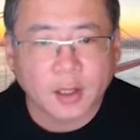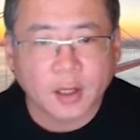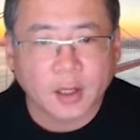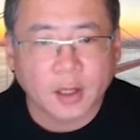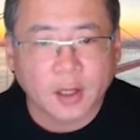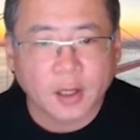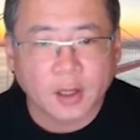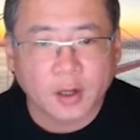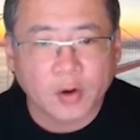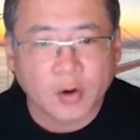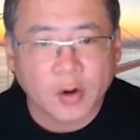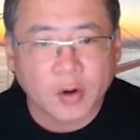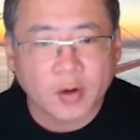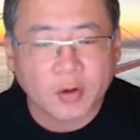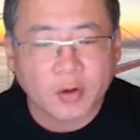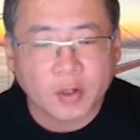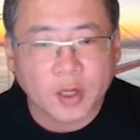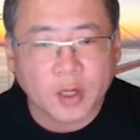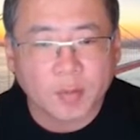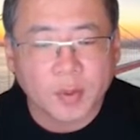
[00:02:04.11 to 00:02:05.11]

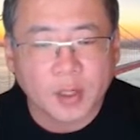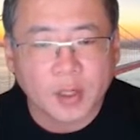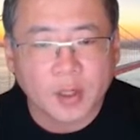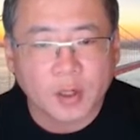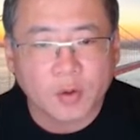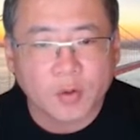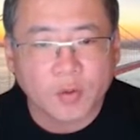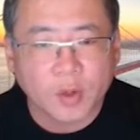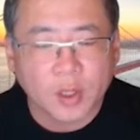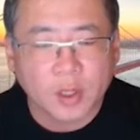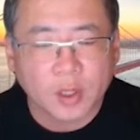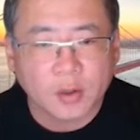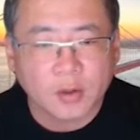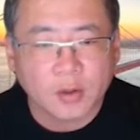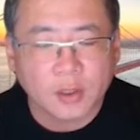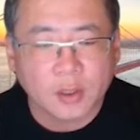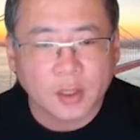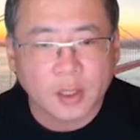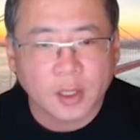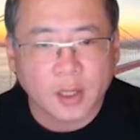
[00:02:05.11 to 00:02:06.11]
OLTP
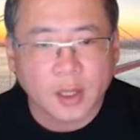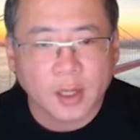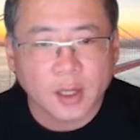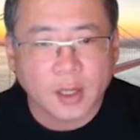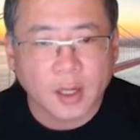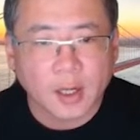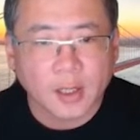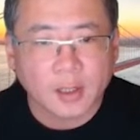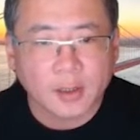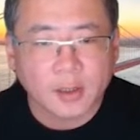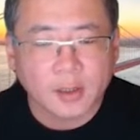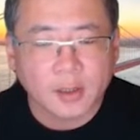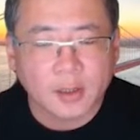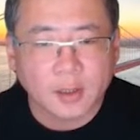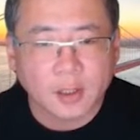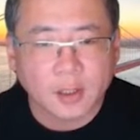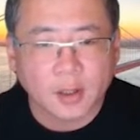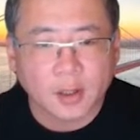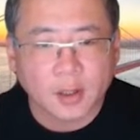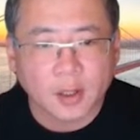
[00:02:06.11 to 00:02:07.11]
workload as
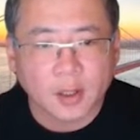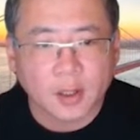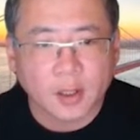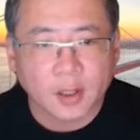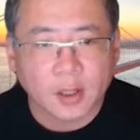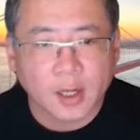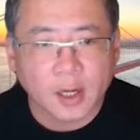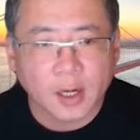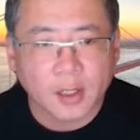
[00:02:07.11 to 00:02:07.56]
in the